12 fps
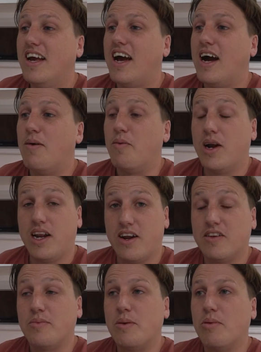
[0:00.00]
Really
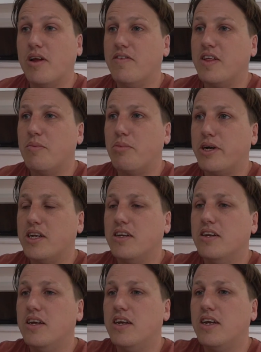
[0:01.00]
nice people over there, Brendan